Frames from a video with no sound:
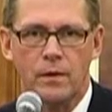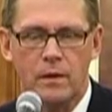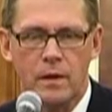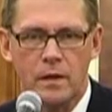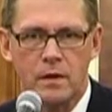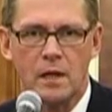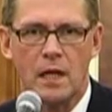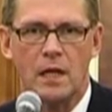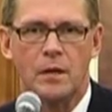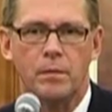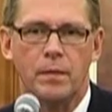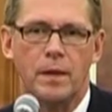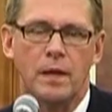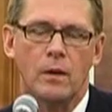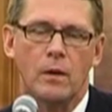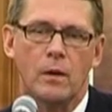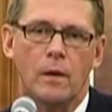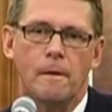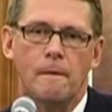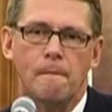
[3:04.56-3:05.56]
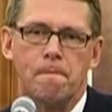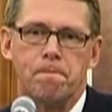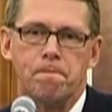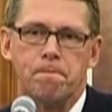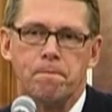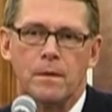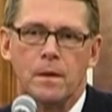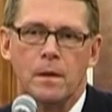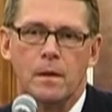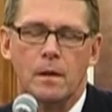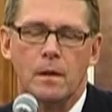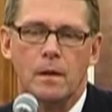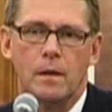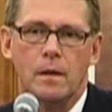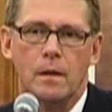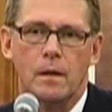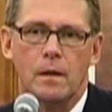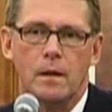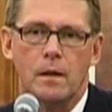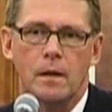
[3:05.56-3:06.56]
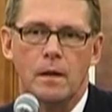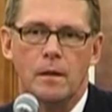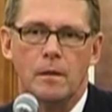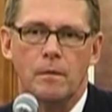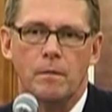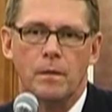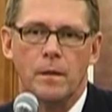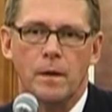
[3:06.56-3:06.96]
this can be a uh,